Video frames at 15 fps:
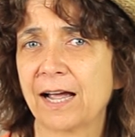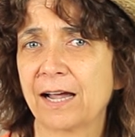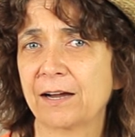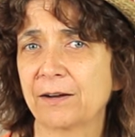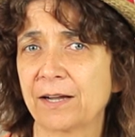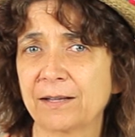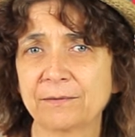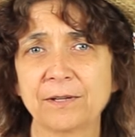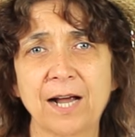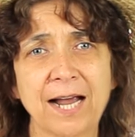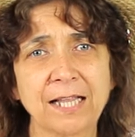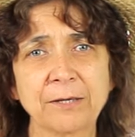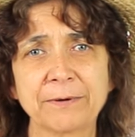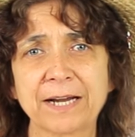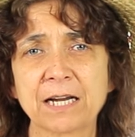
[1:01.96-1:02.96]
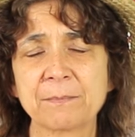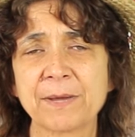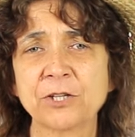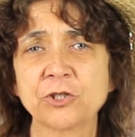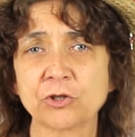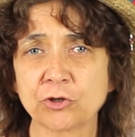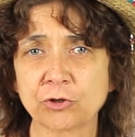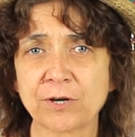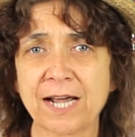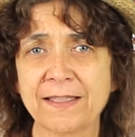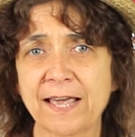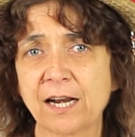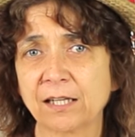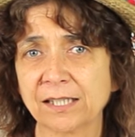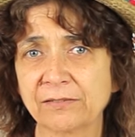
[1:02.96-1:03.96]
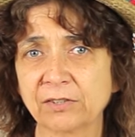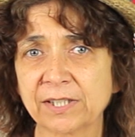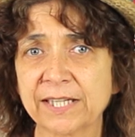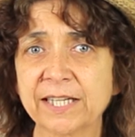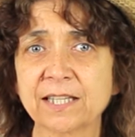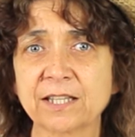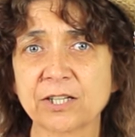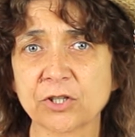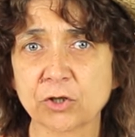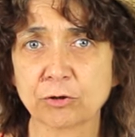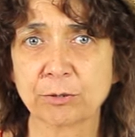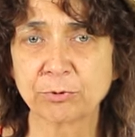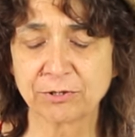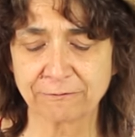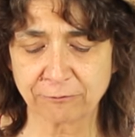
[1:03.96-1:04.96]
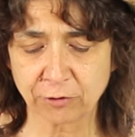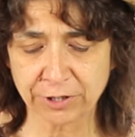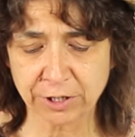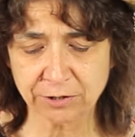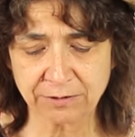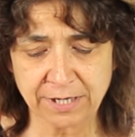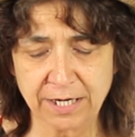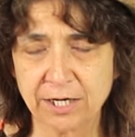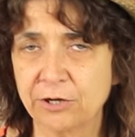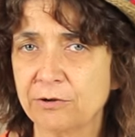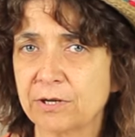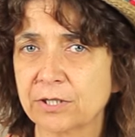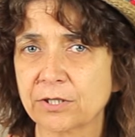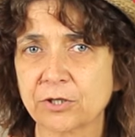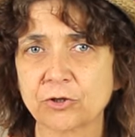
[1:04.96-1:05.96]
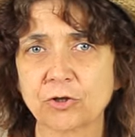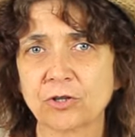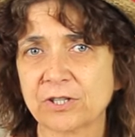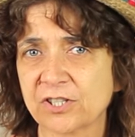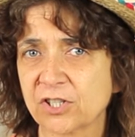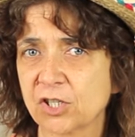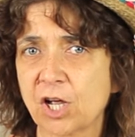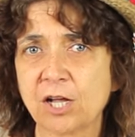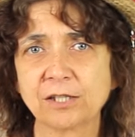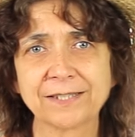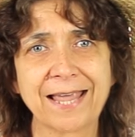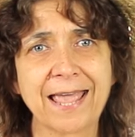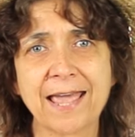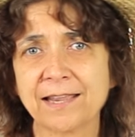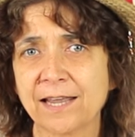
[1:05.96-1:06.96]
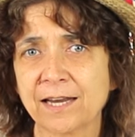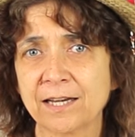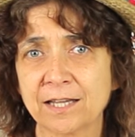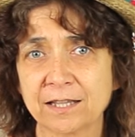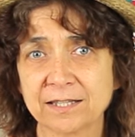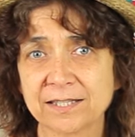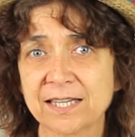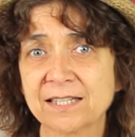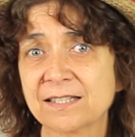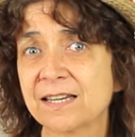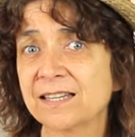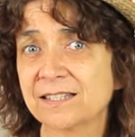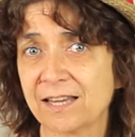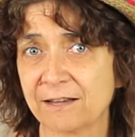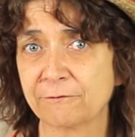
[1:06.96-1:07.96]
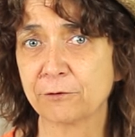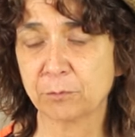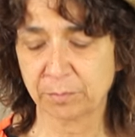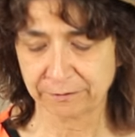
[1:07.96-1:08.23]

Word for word: I highly recommend you try that. I'll leave a link in the description for you. You can control the salt and any of the seasonings if you